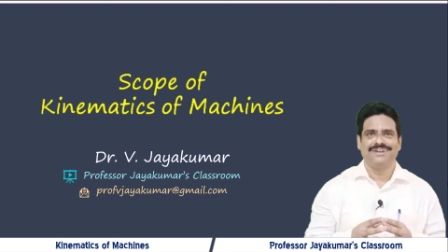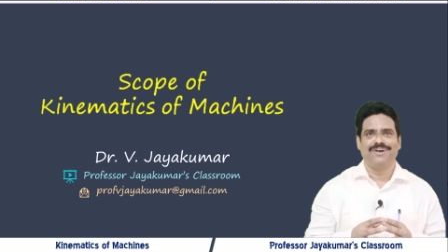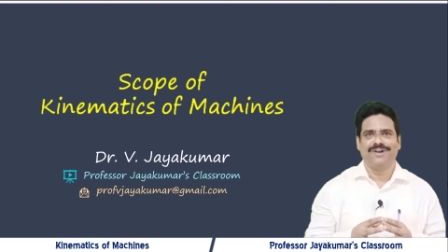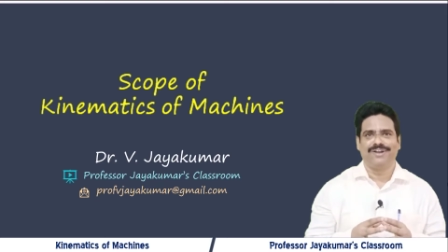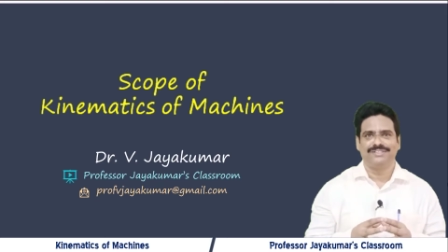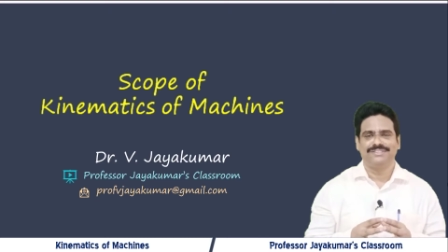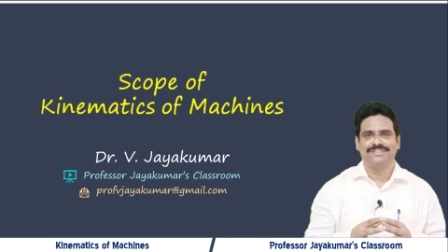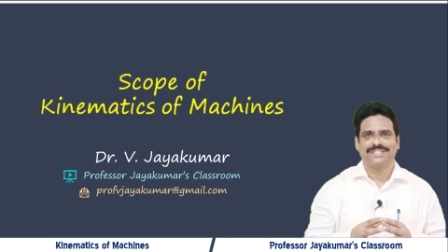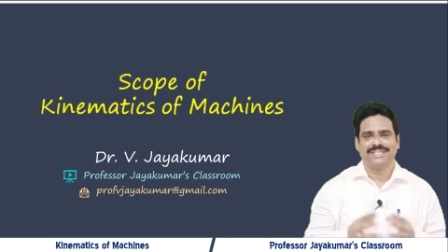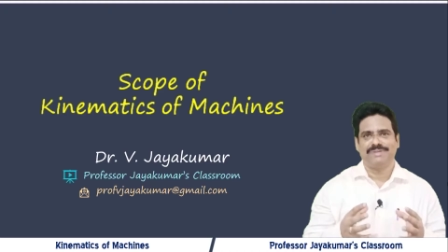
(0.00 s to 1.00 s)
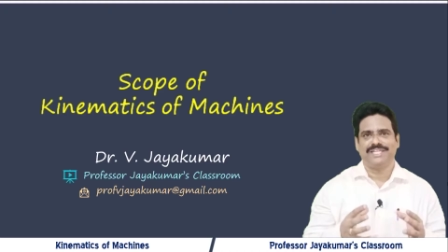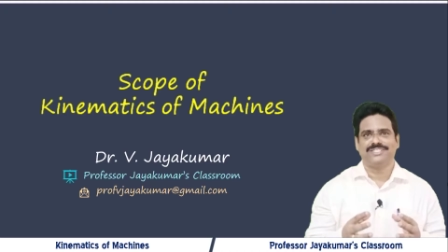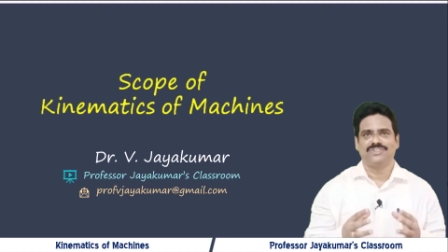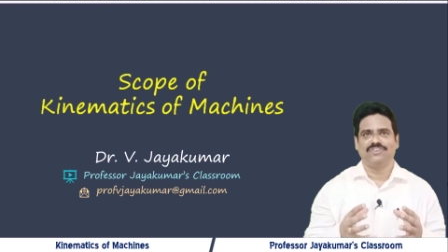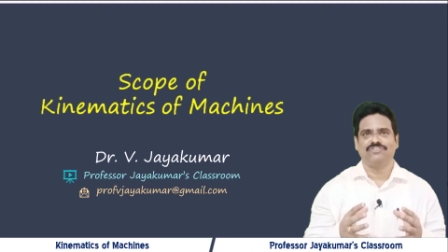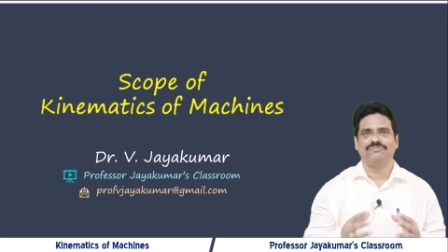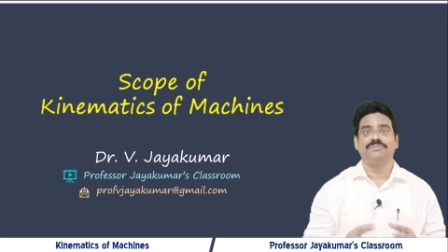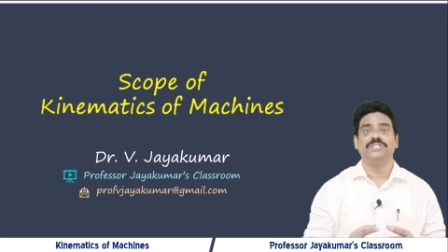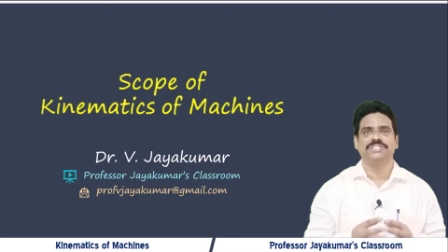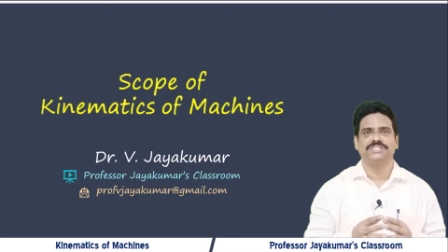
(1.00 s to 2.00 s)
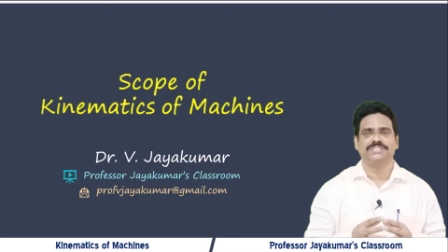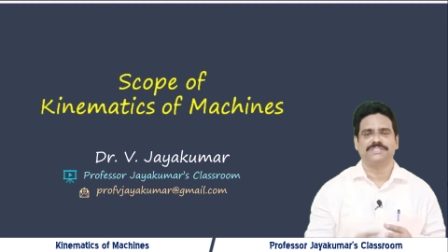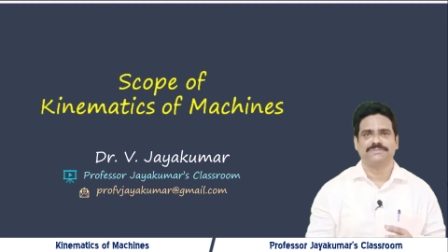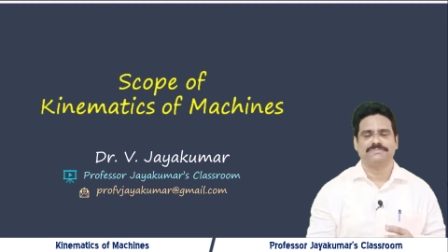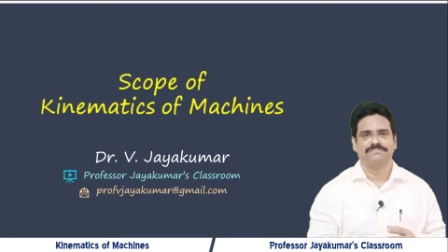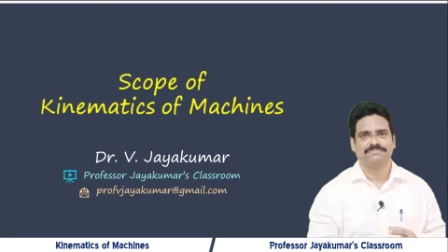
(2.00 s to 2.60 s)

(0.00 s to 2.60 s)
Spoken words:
on kinematics of machines.